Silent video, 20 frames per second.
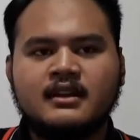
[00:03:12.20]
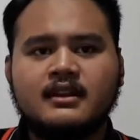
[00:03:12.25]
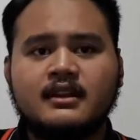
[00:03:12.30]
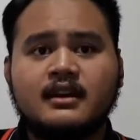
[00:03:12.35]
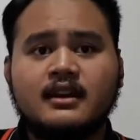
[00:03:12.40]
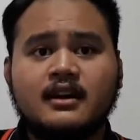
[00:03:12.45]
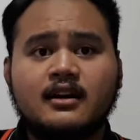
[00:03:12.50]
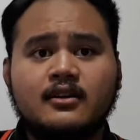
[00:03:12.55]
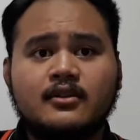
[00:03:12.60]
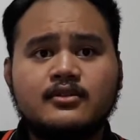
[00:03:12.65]

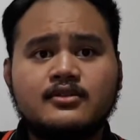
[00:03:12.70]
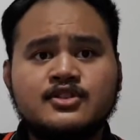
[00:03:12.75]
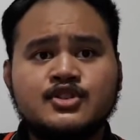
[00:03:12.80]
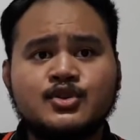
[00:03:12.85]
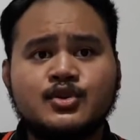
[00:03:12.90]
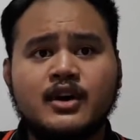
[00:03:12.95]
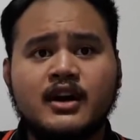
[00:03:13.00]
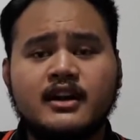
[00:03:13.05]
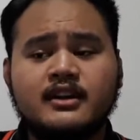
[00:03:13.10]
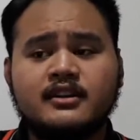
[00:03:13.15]
There are
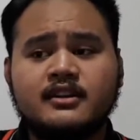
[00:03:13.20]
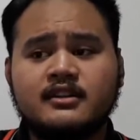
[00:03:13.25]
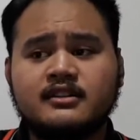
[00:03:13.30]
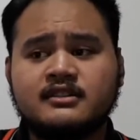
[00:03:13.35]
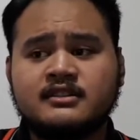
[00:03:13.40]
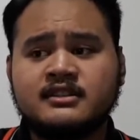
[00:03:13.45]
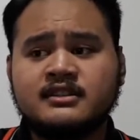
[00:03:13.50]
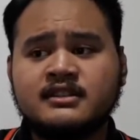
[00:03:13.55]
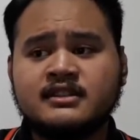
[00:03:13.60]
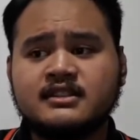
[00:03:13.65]
also other
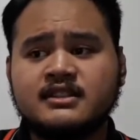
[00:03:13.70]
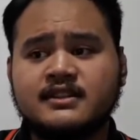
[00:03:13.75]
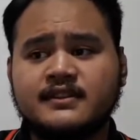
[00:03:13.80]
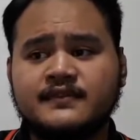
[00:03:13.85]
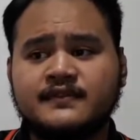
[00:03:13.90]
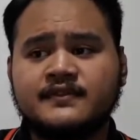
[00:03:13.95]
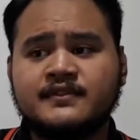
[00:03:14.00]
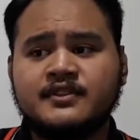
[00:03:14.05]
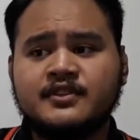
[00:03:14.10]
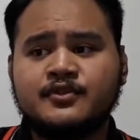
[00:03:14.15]

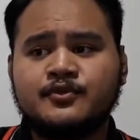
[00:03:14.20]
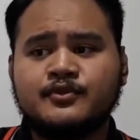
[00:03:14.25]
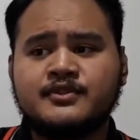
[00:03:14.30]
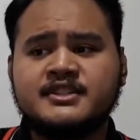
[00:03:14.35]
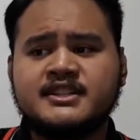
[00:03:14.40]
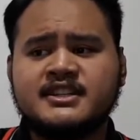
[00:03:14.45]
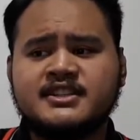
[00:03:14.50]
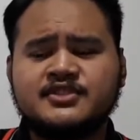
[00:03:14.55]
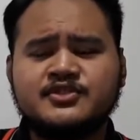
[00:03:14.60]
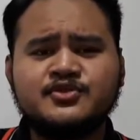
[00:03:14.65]
alternatives,
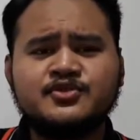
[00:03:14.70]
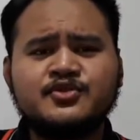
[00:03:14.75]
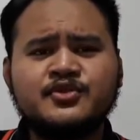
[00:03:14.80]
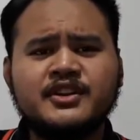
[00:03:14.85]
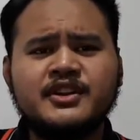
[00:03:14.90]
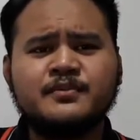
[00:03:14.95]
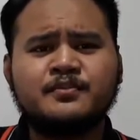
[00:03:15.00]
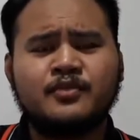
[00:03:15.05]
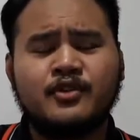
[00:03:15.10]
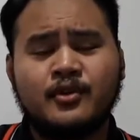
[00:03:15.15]
which has grew
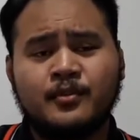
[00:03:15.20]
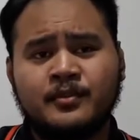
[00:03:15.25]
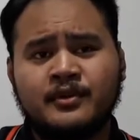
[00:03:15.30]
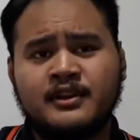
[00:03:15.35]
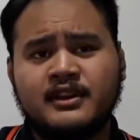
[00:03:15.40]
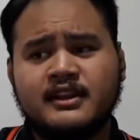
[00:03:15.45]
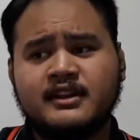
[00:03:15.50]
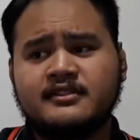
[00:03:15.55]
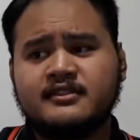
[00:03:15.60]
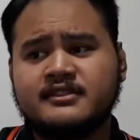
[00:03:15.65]
in
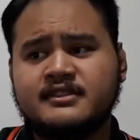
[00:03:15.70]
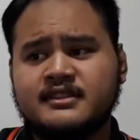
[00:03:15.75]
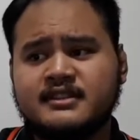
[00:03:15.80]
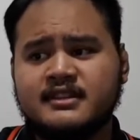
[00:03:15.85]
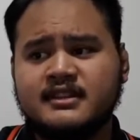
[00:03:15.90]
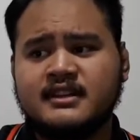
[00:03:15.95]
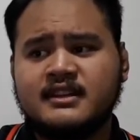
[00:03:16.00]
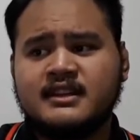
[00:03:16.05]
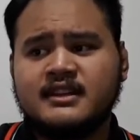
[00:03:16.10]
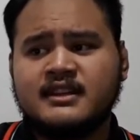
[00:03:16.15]

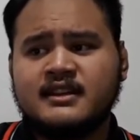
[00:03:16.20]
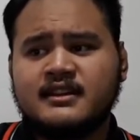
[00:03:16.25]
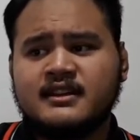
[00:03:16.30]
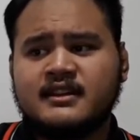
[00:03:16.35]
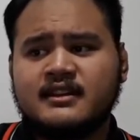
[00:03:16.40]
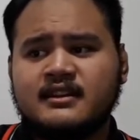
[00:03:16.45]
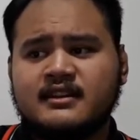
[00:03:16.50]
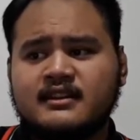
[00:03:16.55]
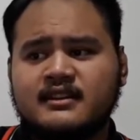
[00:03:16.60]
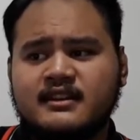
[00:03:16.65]
popularity
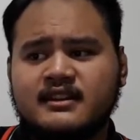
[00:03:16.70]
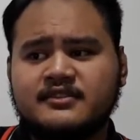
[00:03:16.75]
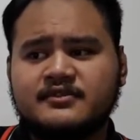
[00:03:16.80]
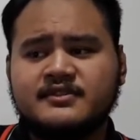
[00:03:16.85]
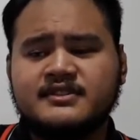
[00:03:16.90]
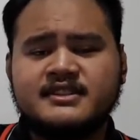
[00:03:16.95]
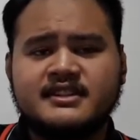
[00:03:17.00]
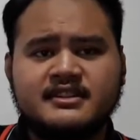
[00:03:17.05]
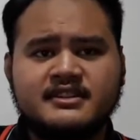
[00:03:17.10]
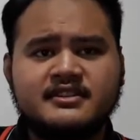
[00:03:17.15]
in
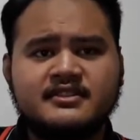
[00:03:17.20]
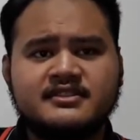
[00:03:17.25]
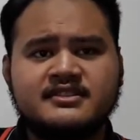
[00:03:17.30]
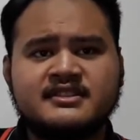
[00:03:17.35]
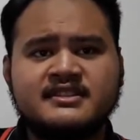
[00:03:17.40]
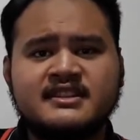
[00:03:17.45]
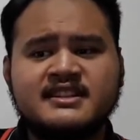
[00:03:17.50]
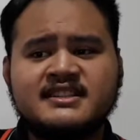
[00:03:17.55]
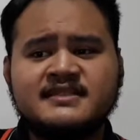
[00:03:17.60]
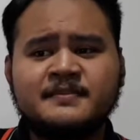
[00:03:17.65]
recent
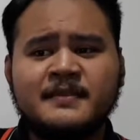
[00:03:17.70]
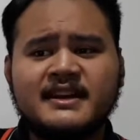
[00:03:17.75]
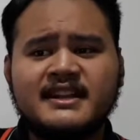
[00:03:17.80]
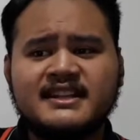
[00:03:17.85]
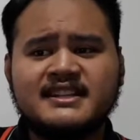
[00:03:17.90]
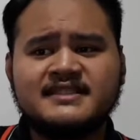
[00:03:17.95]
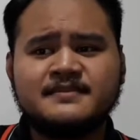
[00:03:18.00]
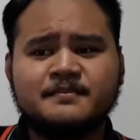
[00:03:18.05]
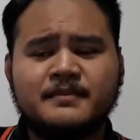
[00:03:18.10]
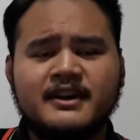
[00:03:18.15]
years despite
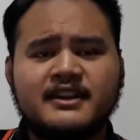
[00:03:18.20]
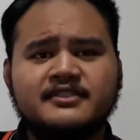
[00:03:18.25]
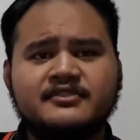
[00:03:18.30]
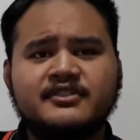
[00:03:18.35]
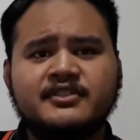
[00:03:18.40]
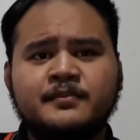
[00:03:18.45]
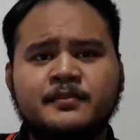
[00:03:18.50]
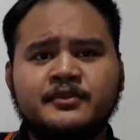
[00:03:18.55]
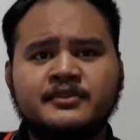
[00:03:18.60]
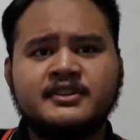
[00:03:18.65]
its bad
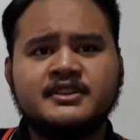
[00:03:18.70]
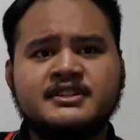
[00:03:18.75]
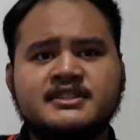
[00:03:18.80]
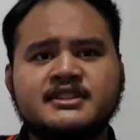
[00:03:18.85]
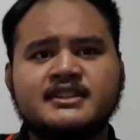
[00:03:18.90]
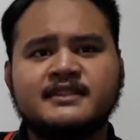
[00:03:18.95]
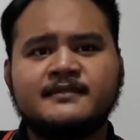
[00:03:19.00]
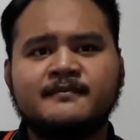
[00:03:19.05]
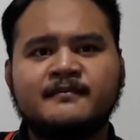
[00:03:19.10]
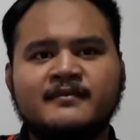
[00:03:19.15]

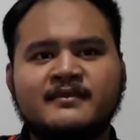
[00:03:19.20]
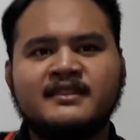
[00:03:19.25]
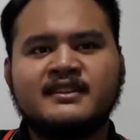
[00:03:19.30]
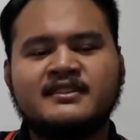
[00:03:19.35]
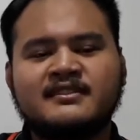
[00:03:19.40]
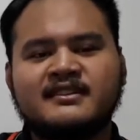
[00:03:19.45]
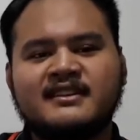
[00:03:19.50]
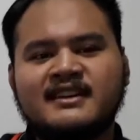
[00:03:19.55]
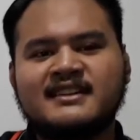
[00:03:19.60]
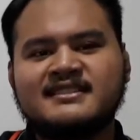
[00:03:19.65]
reputation.
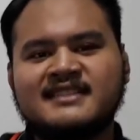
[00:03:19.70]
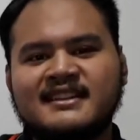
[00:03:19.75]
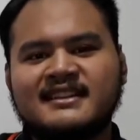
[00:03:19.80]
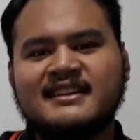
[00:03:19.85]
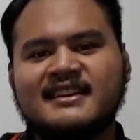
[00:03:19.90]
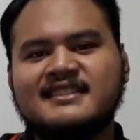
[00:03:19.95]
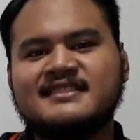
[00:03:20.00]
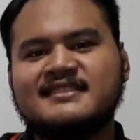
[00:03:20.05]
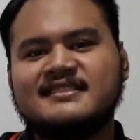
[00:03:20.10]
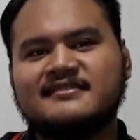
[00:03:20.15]
You guys can
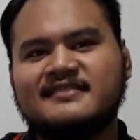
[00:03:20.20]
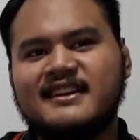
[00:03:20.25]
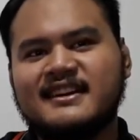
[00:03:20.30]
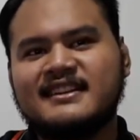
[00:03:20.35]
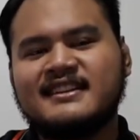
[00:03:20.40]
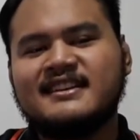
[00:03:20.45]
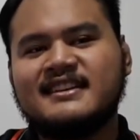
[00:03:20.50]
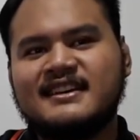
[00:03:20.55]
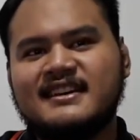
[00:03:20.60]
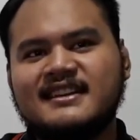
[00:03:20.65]
guess it,
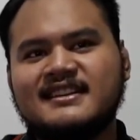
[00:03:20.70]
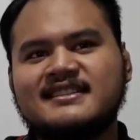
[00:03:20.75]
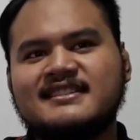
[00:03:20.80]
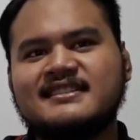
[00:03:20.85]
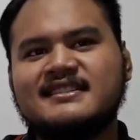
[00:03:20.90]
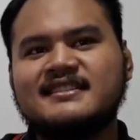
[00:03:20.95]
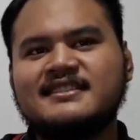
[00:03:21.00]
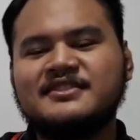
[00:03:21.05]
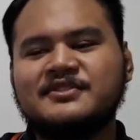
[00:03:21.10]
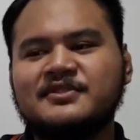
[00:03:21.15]
right? It's
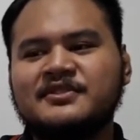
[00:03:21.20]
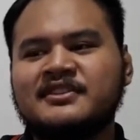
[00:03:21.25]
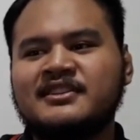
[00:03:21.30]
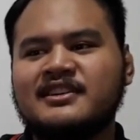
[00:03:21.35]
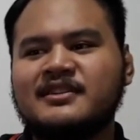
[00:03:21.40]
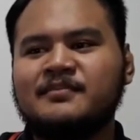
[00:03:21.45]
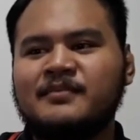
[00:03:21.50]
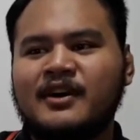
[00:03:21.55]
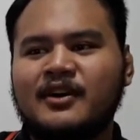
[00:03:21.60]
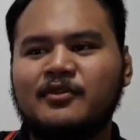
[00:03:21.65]
the
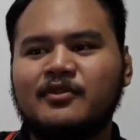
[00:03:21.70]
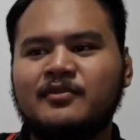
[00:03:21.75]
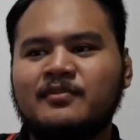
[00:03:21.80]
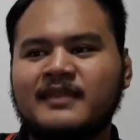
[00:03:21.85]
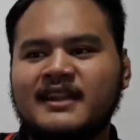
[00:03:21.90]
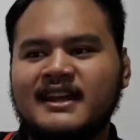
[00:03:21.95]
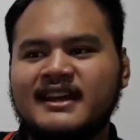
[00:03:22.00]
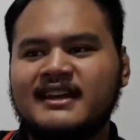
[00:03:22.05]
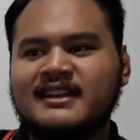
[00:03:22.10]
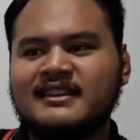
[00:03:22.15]
nuclear power
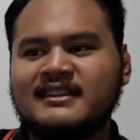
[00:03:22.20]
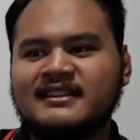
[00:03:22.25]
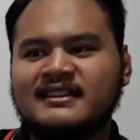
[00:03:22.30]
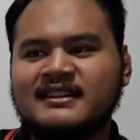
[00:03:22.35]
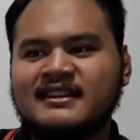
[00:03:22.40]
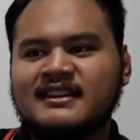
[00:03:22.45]
plant.